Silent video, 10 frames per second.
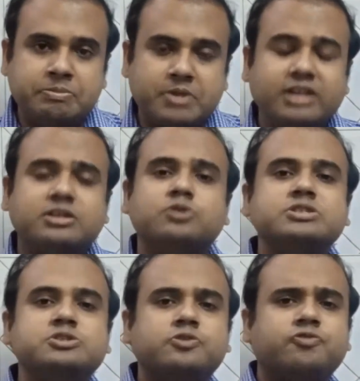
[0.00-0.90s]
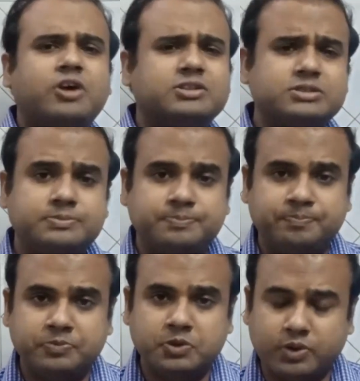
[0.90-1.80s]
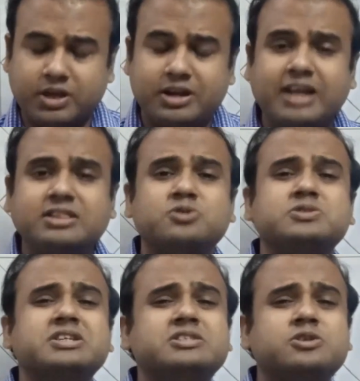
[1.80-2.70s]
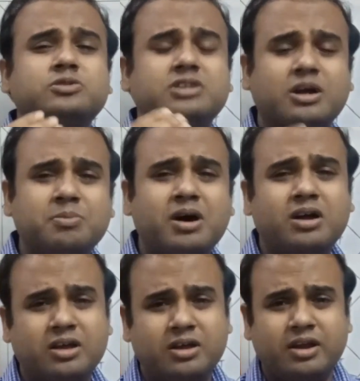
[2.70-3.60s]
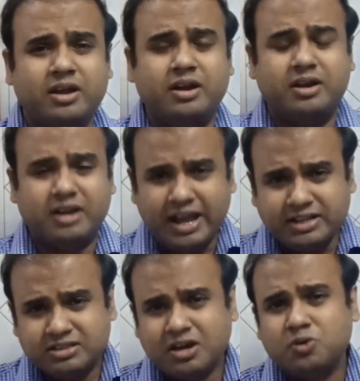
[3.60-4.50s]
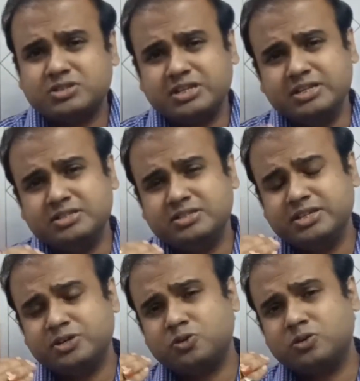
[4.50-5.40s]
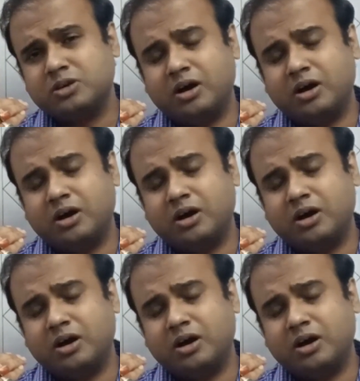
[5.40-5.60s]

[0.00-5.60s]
Ninth house is your father. Okay, ninth house is your dharma. Ninth house is your